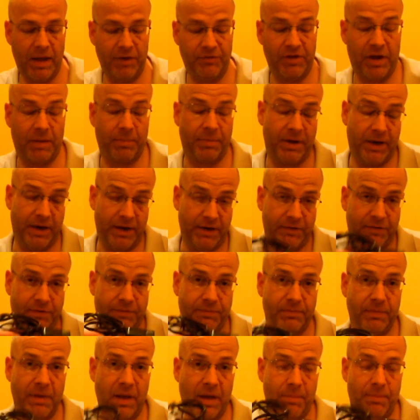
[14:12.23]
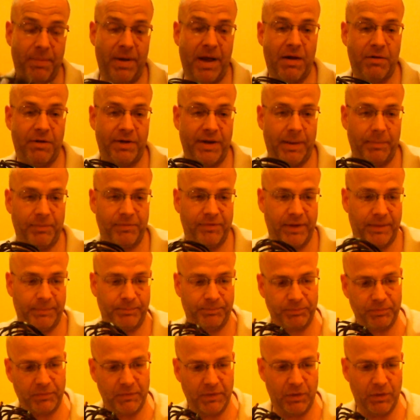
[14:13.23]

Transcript: Japanese power adapter,